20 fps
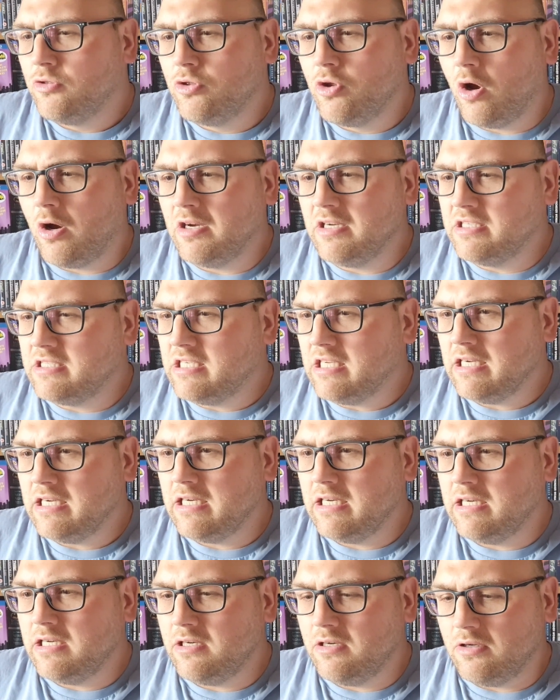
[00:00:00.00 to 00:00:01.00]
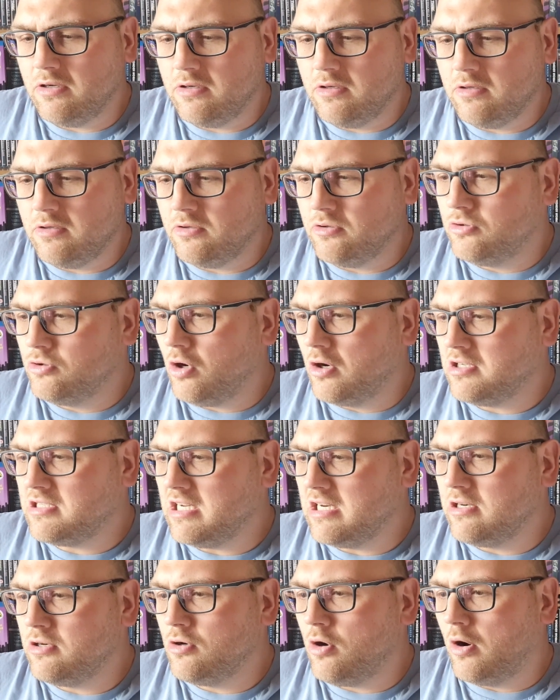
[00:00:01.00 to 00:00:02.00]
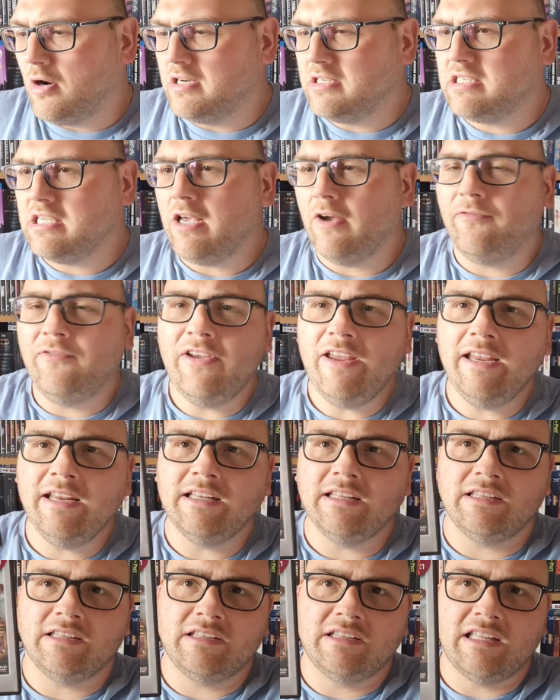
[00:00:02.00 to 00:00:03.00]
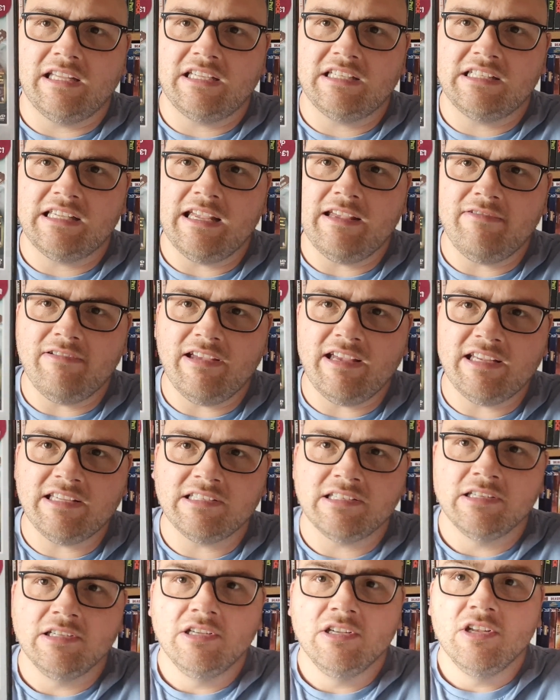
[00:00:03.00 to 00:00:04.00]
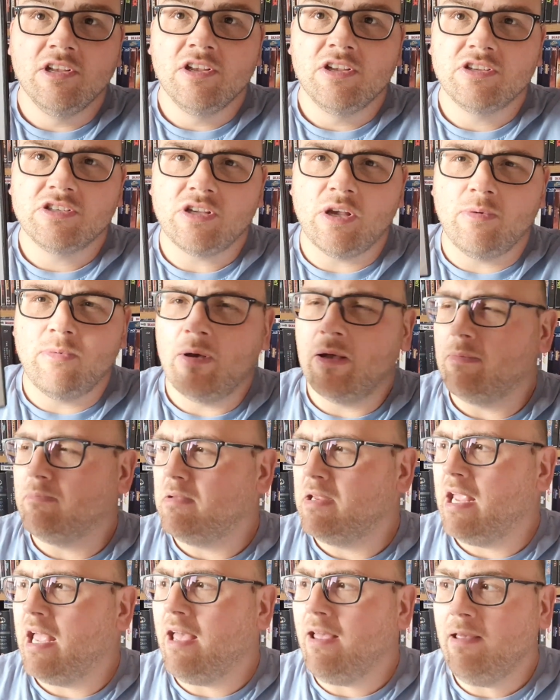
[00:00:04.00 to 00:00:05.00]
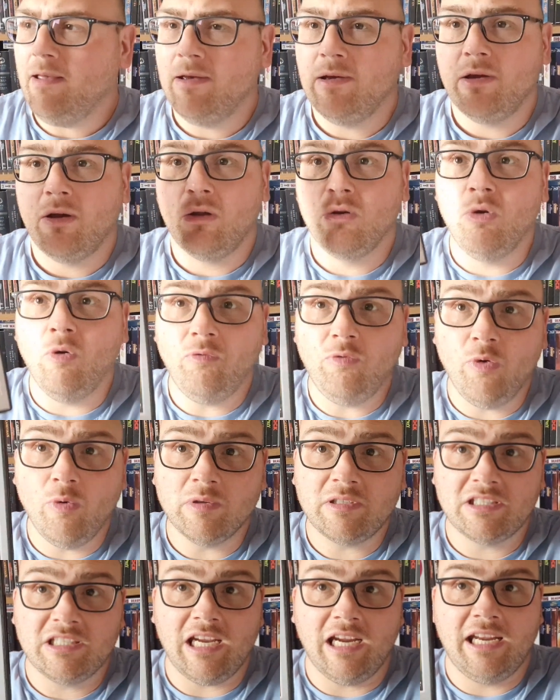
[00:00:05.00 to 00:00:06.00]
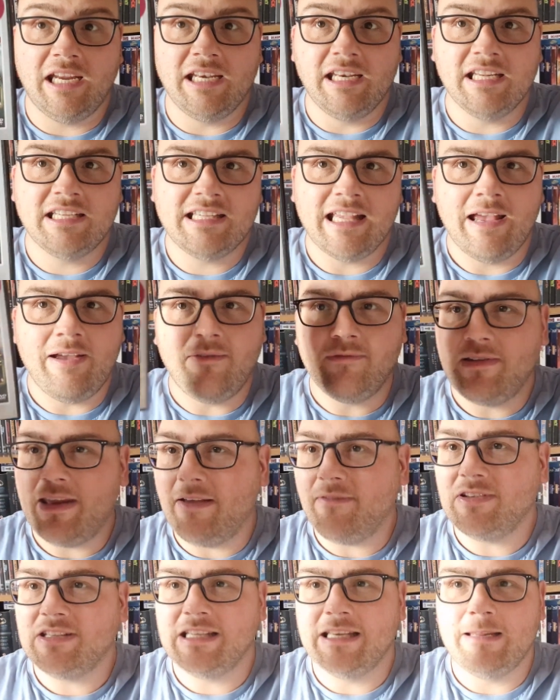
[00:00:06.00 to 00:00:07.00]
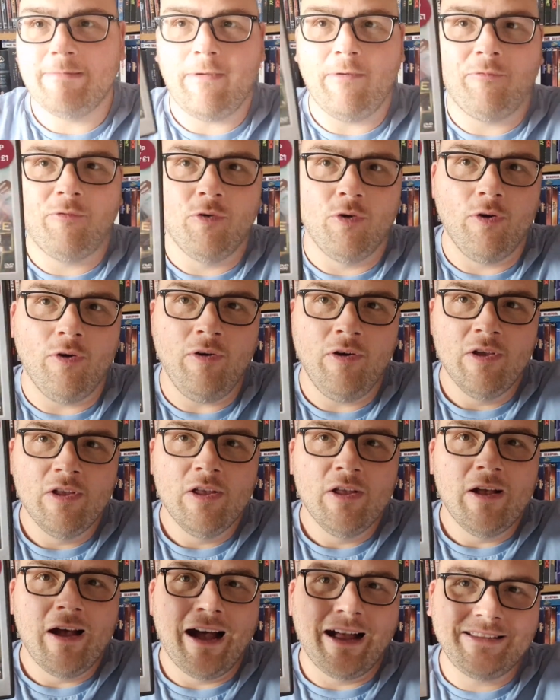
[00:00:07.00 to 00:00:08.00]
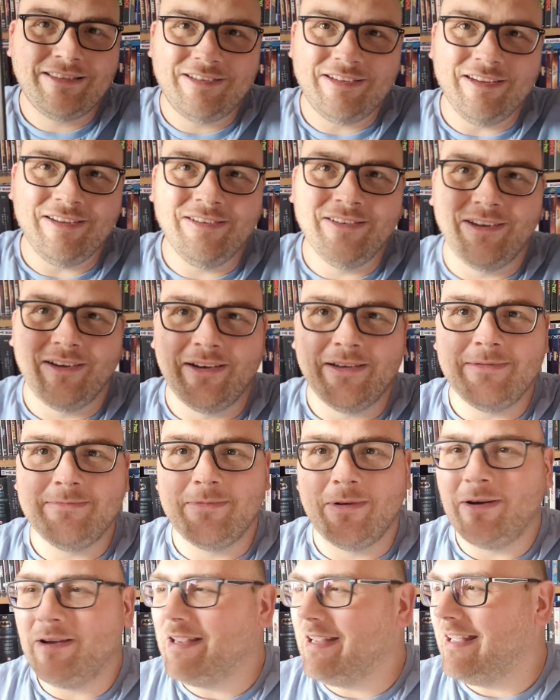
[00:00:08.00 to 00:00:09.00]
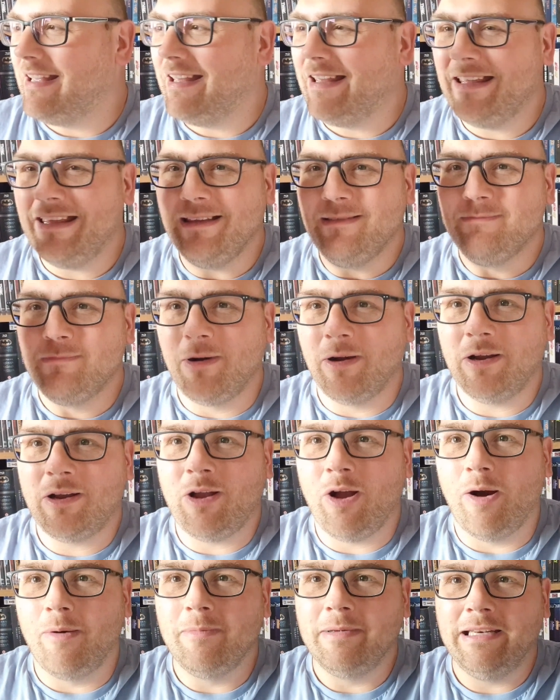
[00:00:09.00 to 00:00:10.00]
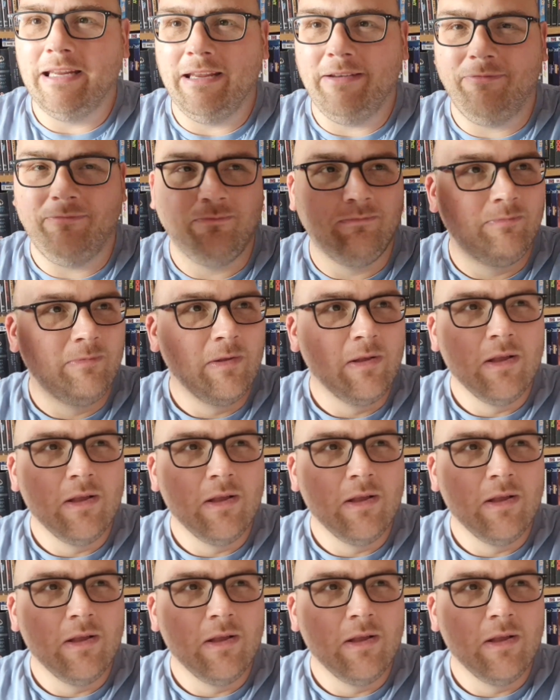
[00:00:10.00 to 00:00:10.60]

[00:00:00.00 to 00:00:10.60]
19, 1990, I think, this series. So, uh, yeah, I look forward to checking this out. I've never seen it before. I do like my uh, my comedy